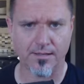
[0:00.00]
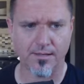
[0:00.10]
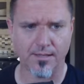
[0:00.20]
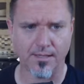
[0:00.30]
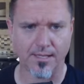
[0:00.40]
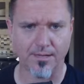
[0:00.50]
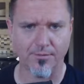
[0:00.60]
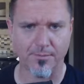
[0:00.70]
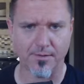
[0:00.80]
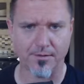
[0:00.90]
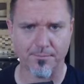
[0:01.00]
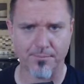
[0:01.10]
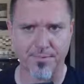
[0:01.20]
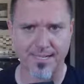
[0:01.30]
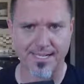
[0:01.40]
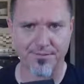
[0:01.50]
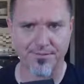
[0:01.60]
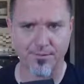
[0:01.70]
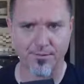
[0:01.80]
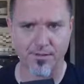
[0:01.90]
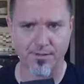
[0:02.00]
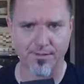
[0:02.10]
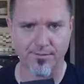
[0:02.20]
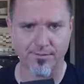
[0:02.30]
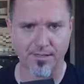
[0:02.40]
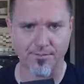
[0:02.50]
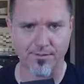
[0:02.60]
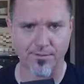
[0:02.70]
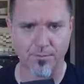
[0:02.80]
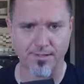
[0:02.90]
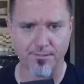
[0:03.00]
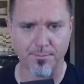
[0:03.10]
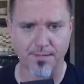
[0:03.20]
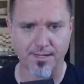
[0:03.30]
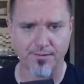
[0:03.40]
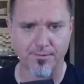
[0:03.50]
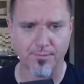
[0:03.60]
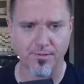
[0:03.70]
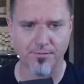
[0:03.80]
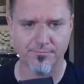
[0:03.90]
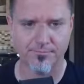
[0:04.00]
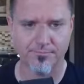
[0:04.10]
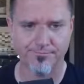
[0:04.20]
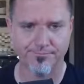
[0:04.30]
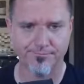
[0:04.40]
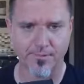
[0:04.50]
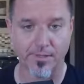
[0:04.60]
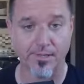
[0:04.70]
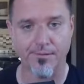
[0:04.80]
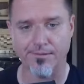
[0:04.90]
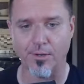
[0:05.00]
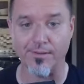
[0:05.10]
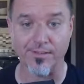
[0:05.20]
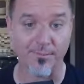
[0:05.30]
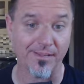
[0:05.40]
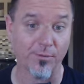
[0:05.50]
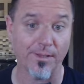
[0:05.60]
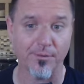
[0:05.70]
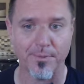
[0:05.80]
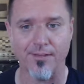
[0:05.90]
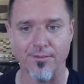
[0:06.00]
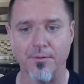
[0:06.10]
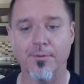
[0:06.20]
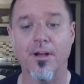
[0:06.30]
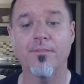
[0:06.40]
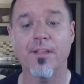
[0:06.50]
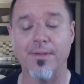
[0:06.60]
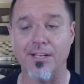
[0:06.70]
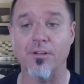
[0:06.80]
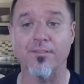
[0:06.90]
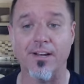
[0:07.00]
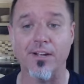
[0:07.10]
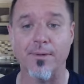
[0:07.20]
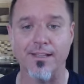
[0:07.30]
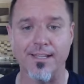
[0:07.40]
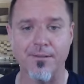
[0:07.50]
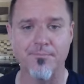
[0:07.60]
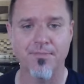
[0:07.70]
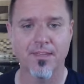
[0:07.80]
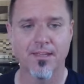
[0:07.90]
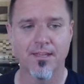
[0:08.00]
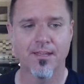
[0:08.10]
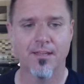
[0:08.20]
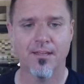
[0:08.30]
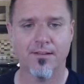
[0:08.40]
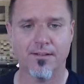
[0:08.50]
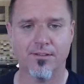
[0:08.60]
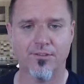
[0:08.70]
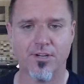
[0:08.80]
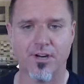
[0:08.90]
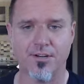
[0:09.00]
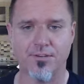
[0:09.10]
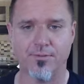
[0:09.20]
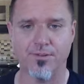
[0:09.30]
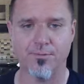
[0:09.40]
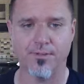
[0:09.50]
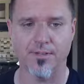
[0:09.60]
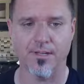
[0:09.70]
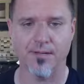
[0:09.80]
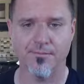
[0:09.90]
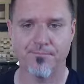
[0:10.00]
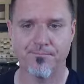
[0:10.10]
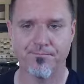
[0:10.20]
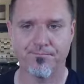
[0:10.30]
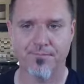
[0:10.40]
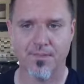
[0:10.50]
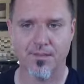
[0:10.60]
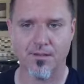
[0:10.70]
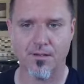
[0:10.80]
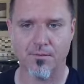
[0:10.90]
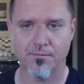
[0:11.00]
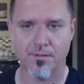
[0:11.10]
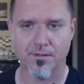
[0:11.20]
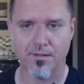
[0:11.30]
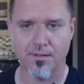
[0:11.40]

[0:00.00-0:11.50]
ideally, we'll be able to blast through all of this stuff as quick as possible. Well, it's always going to be as quick as possible. Hopefully we can do it very quickly. Get this charged ritual done. Oh,